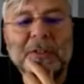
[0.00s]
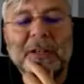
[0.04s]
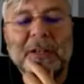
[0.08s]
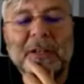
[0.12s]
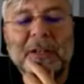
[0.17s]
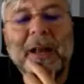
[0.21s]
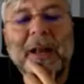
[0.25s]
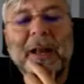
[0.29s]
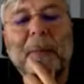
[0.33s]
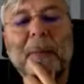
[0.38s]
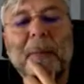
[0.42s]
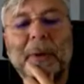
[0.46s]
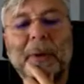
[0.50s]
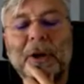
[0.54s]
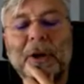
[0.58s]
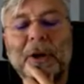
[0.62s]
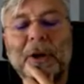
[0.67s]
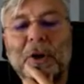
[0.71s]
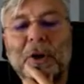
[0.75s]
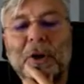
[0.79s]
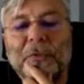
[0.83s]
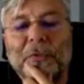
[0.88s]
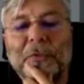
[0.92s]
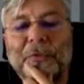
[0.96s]
it's a
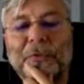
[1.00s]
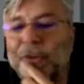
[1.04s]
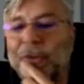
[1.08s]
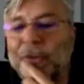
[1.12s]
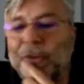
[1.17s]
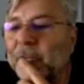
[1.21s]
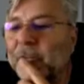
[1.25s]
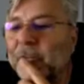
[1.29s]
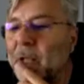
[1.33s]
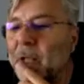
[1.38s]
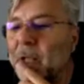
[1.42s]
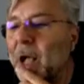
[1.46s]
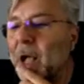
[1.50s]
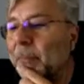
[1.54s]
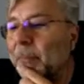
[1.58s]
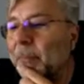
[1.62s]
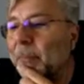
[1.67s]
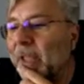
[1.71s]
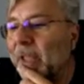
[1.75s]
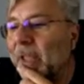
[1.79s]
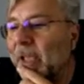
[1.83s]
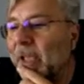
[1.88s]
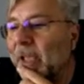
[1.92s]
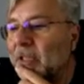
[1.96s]
number of
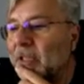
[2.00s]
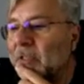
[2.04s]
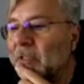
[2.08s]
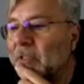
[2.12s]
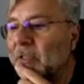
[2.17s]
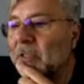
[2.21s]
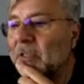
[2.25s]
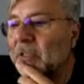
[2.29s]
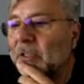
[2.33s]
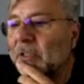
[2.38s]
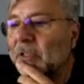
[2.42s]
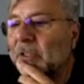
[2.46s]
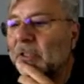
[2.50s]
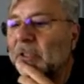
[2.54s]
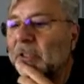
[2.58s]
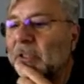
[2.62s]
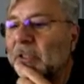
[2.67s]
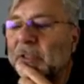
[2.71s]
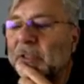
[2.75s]
updates.